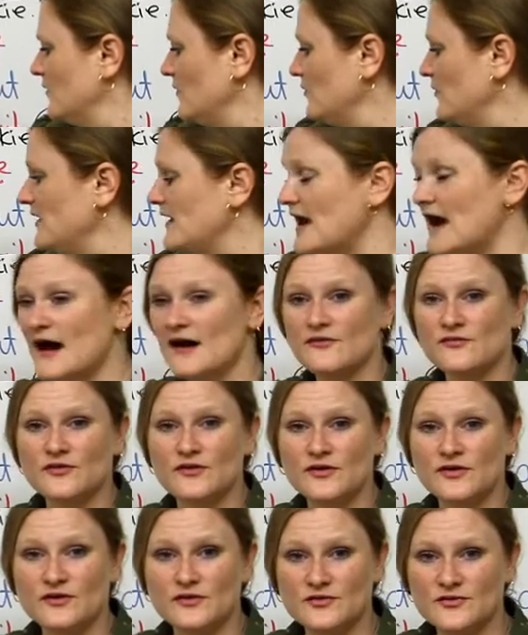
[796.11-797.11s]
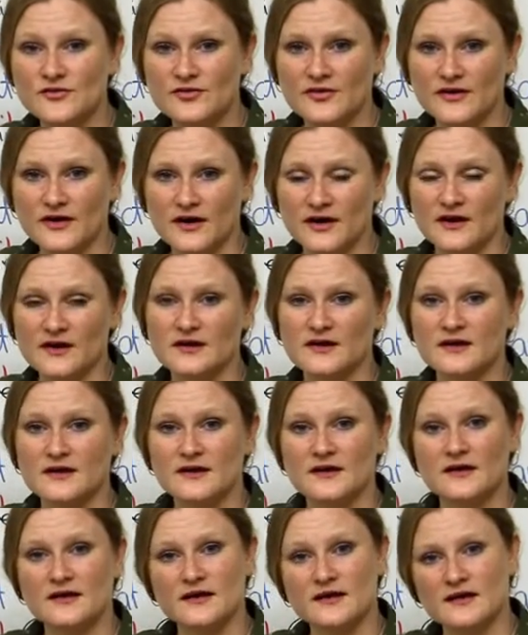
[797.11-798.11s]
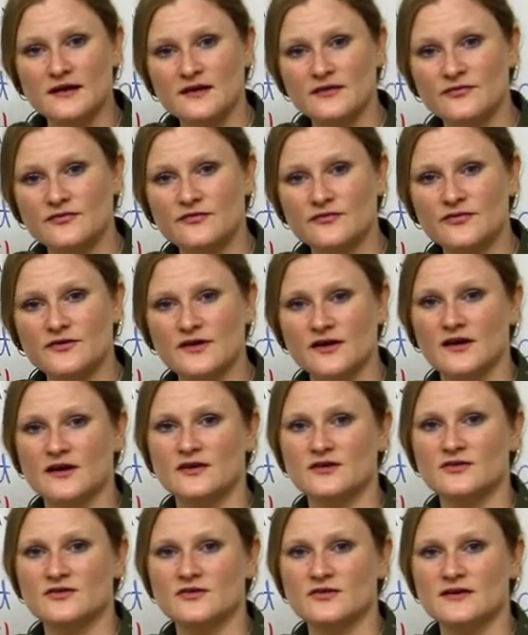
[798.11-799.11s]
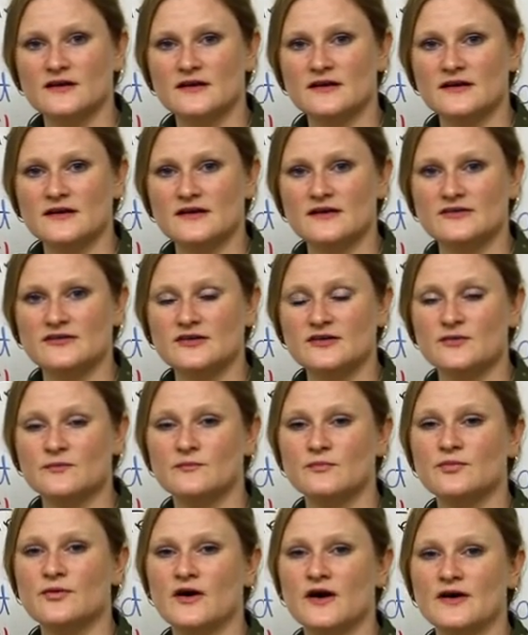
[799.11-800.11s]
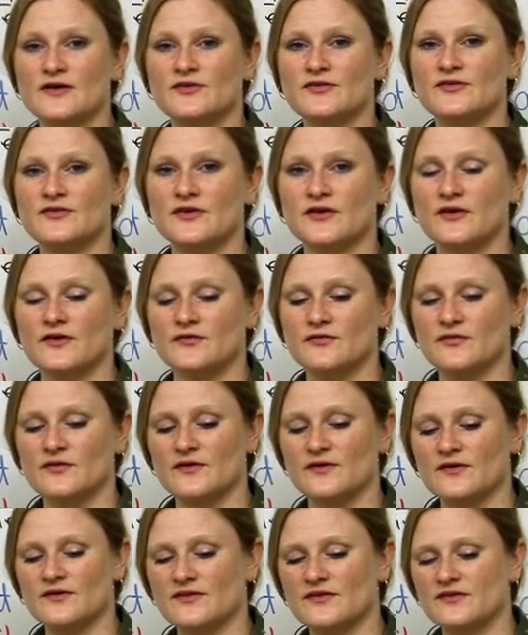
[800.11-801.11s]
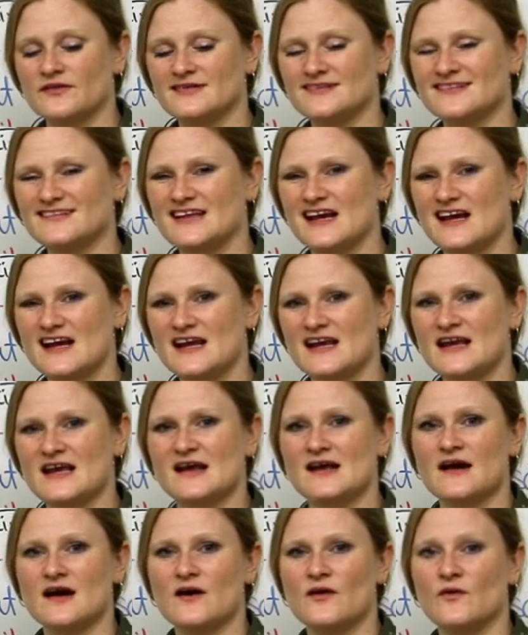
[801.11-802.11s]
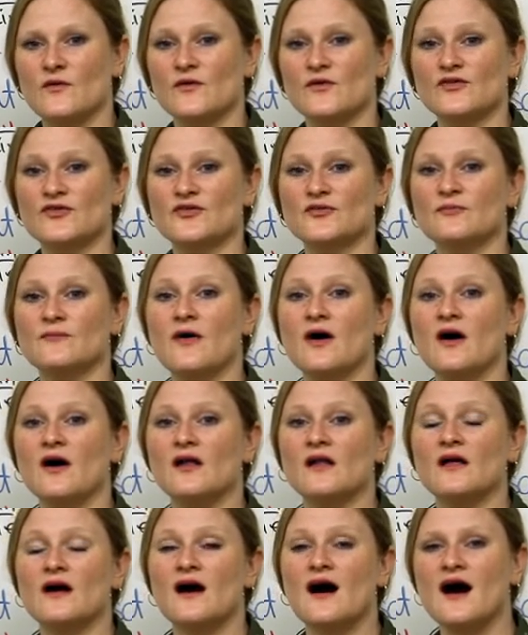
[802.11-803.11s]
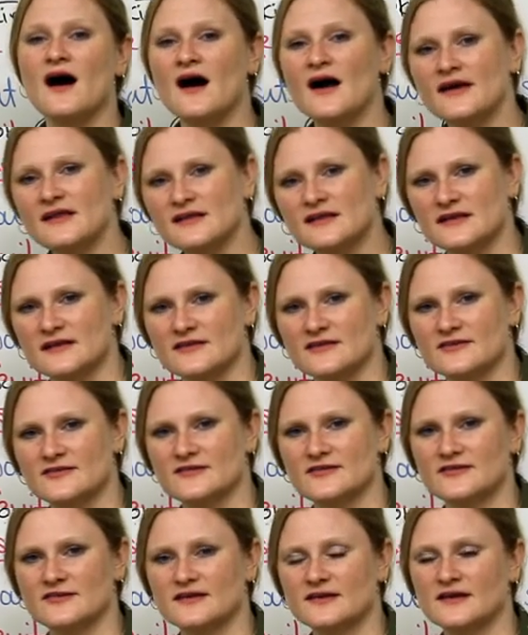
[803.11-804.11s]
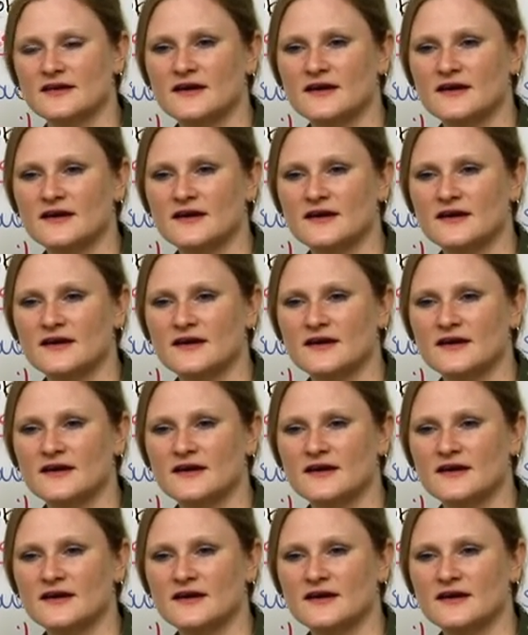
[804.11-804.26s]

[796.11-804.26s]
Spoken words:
We have to use the if the country is comprised of tiny or small islands.